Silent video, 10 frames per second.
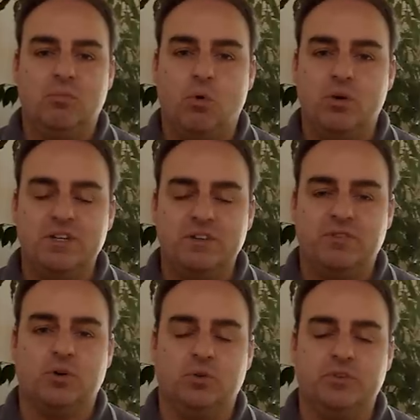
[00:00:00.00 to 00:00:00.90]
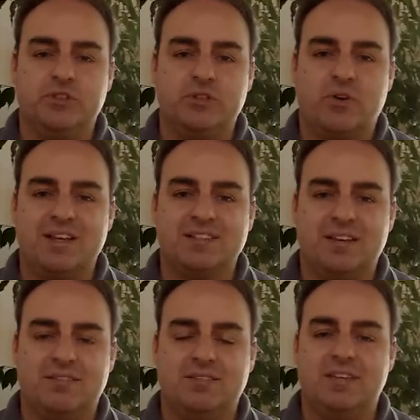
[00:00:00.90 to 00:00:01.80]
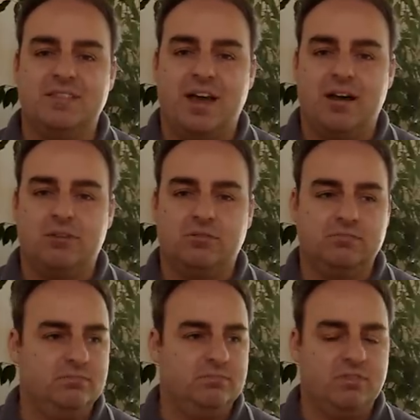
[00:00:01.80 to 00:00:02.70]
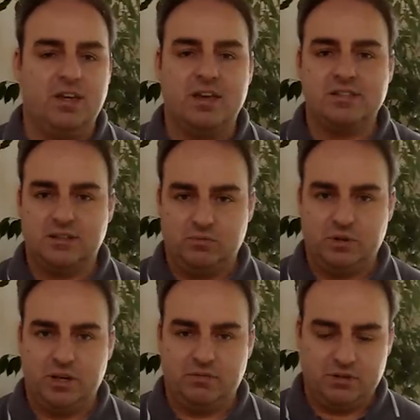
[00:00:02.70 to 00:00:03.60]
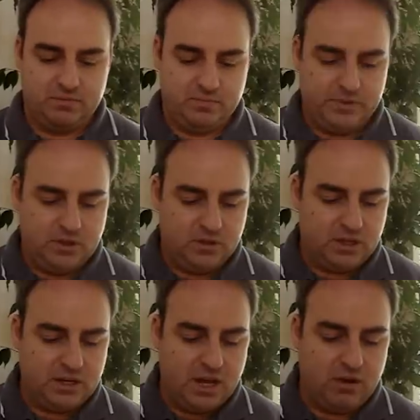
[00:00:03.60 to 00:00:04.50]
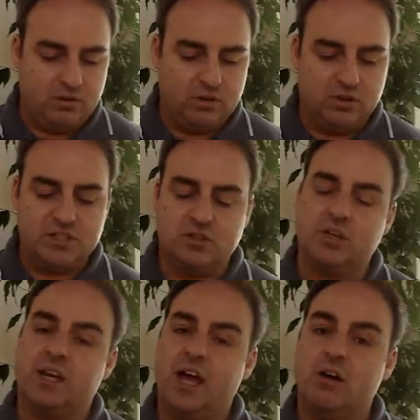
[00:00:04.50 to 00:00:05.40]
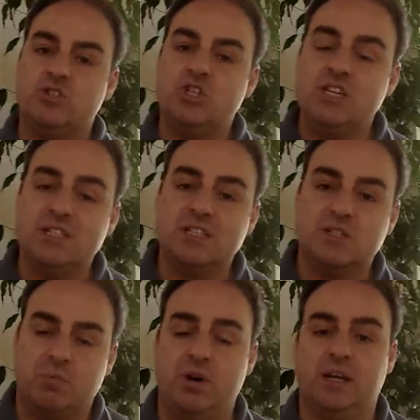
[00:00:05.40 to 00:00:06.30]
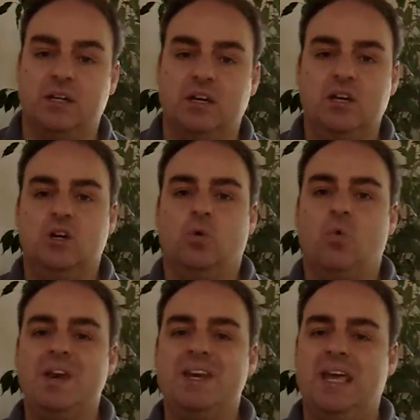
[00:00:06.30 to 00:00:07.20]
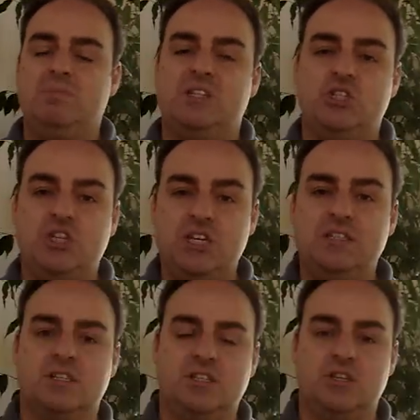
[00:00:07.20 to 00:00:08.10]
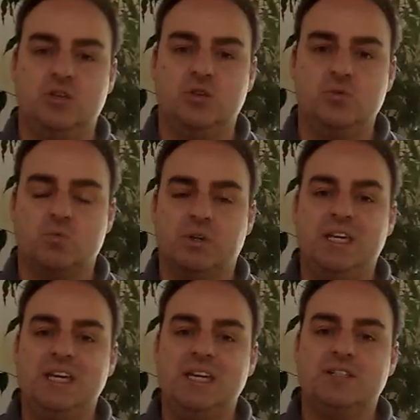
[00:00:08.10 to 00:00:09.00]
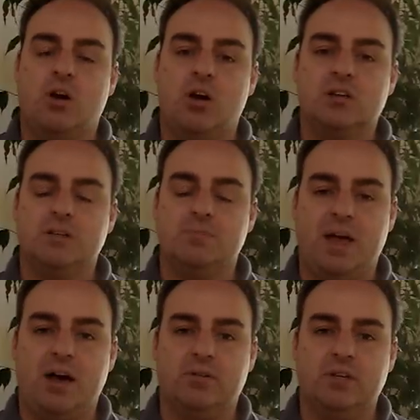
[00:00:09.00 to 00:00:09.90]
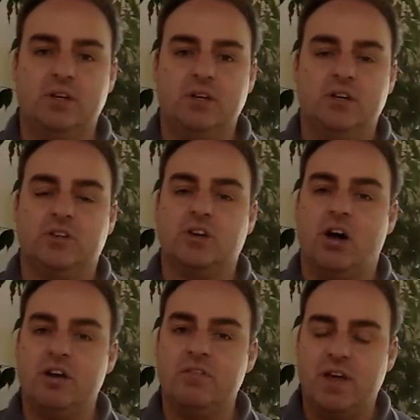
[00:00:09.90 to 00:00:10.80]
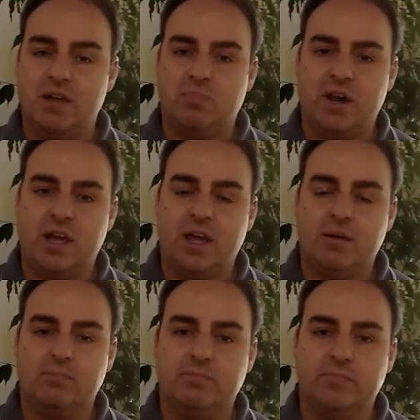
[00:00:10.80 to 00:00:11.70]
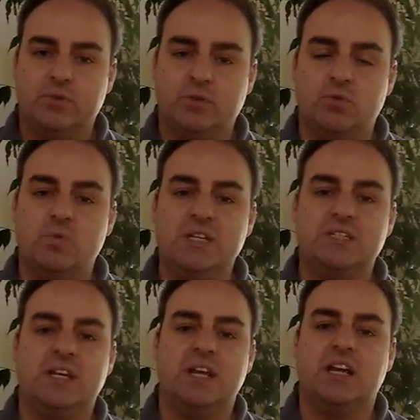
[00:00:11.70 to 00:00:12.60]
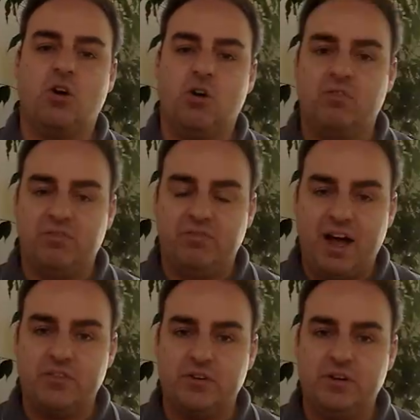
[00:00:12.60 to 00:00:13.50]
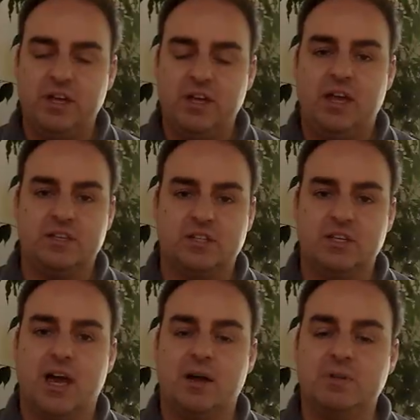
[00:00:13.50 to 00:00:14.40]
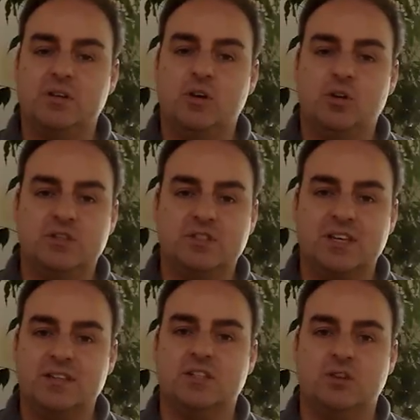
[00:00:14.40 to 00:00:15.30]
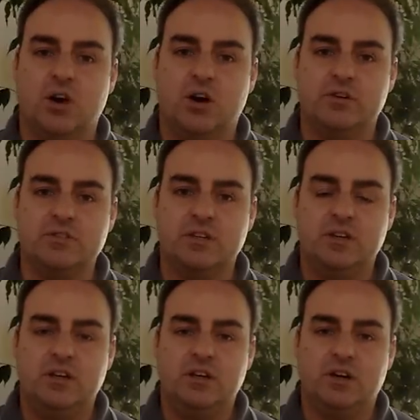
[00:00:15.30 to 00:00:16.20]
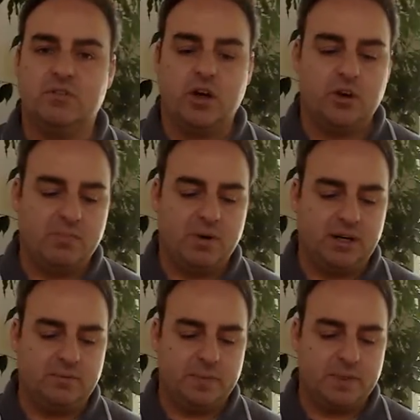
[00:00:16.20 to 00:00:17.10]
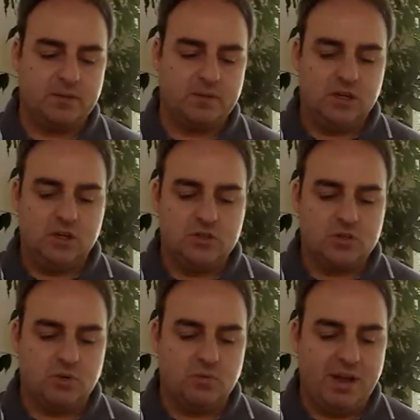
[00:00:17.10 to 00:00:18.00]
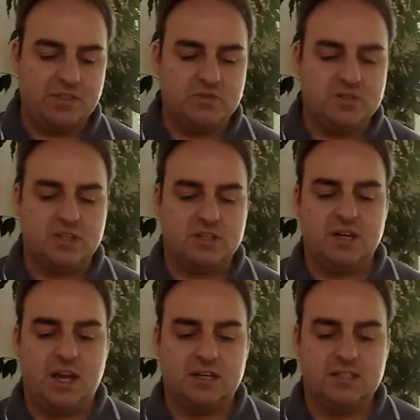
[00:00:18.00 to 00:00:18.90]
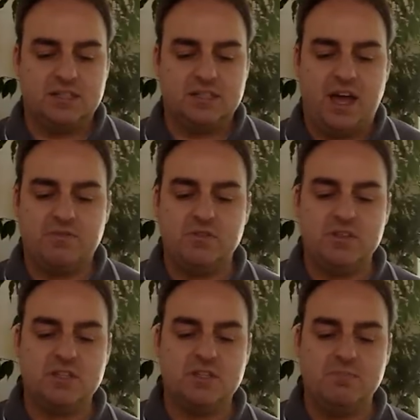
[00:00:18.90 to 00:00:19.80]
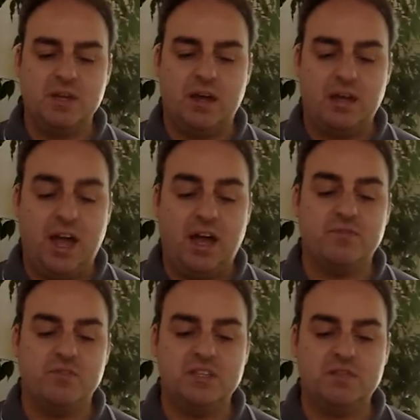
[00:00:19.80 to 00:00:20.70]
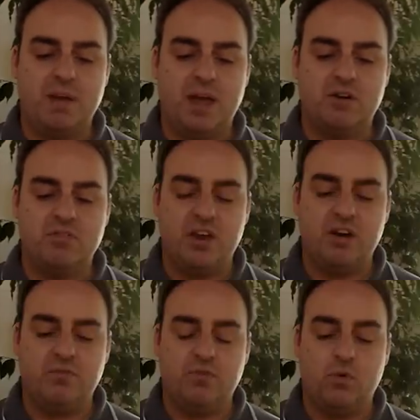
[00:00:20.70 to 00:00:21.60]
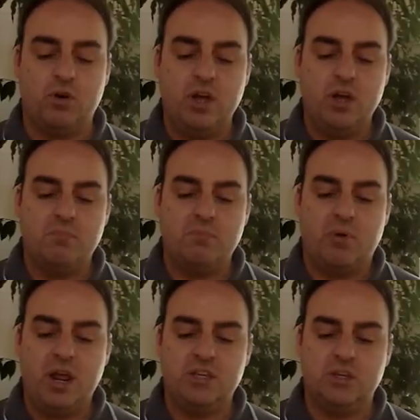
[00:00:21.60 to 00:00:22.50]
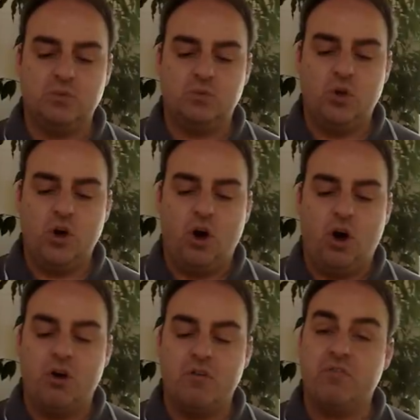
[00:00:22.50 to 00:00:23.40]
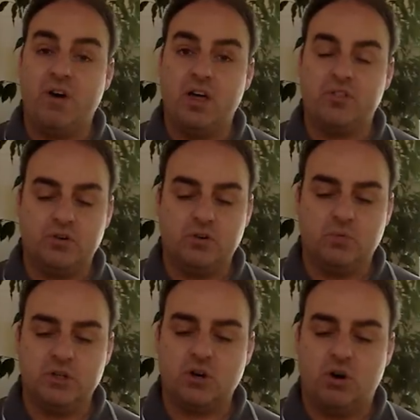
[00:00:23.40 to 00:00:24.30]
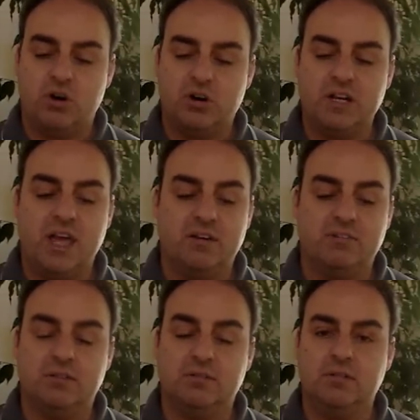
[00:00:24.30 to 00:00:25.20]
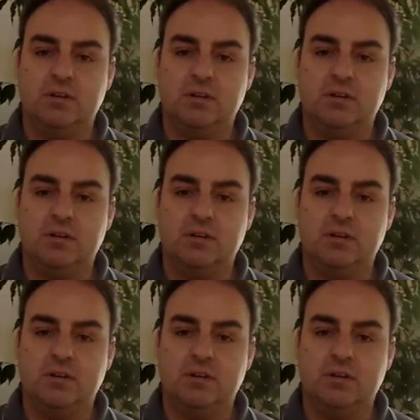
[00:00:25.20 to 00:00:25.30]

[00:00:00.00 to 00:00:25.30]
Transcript: more difficult to translate thee, thou, thus, and whatever. Okay, now let's look at how Jesus prayed. What name did Jesus use when he talked about the God of Abraham, who we today call Father, as adopted sons and daughters of God Almighty? So Matthew six nine, he says, after this, ma after this manner, therefore, pray you, our Father, which art in heaven,